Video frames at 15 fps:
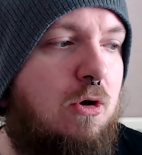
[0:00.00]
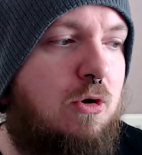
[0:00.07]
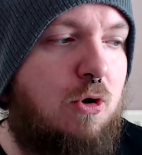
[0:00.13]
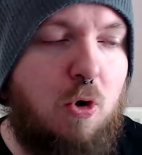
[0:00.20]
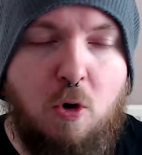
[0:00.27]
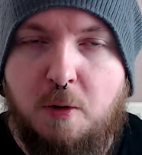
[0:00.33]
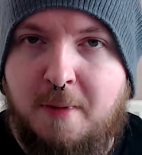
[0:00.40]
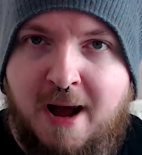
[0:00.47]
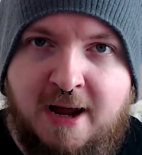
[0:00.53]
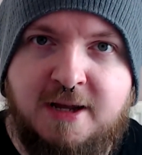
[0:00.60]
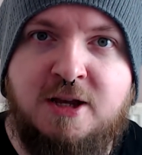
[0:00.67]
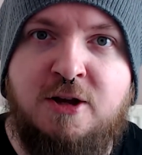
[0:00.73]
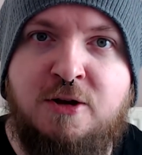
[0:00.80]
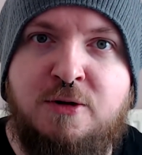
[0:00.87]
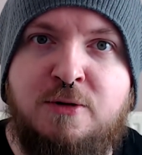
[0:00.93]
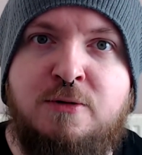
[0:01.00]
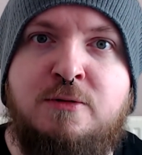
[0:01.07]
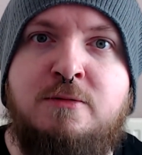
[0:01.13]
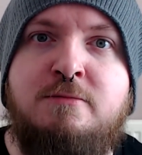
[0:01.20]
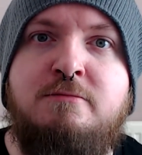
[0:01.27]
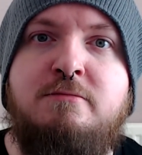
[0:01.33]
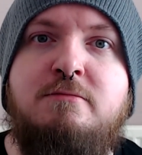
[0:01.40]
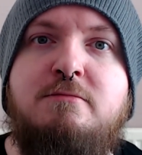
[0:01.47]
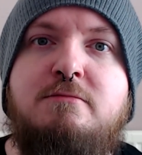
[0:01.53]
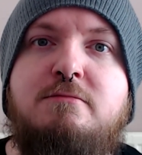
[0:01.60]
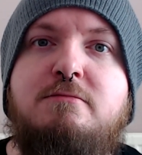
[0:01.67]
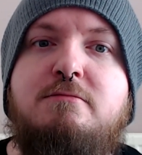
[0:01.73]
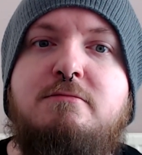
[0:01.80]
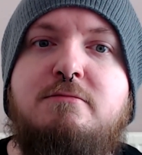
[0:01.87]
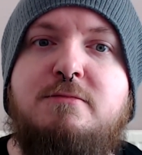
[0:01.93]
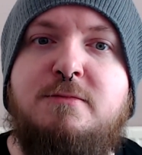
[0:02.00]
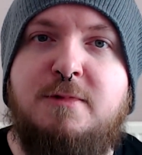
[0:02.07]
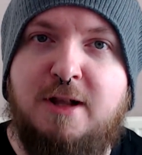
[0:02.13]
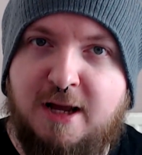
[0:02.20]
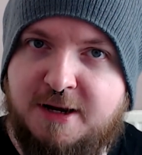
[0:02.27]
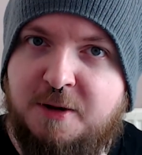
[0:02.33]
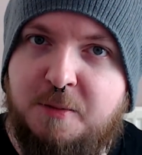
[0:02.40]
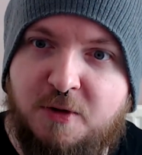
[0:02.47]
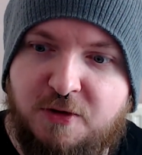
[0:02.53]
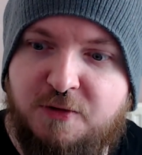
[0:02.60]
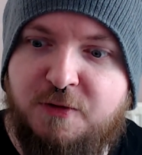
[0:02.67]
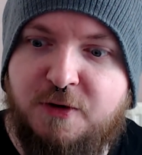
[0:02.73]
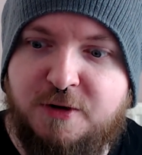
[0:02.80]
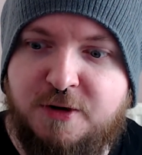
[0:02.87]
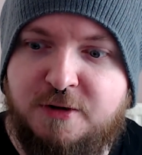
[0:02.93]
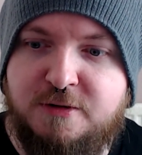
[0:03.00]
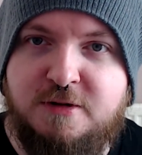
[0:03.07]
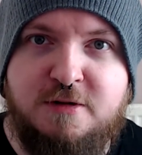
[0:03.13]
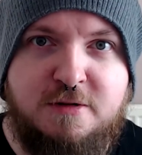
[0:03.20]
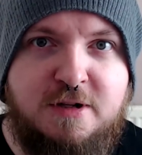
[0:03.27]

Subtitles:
come at you like a motherfucker.